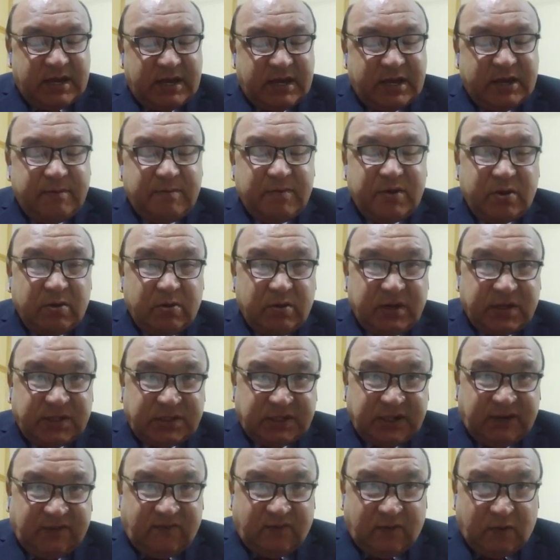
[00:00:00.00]

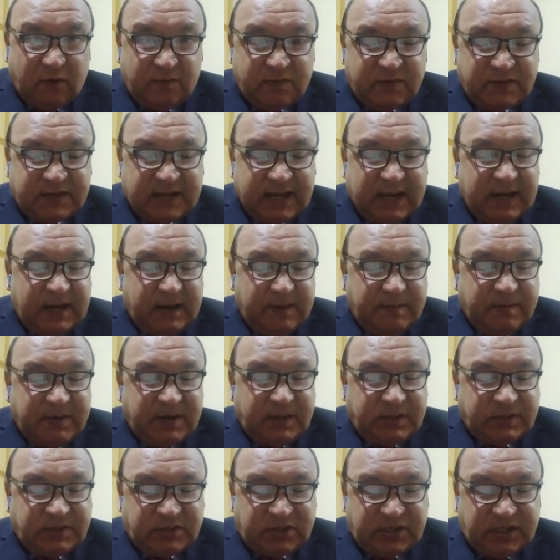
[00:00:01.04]
Immunity from
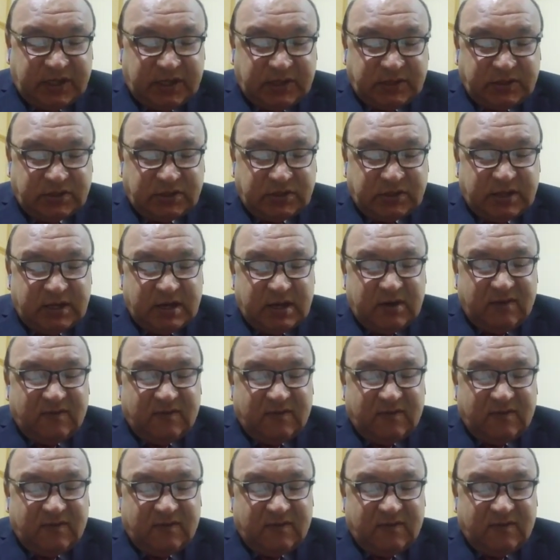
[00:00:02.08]
deliberate change,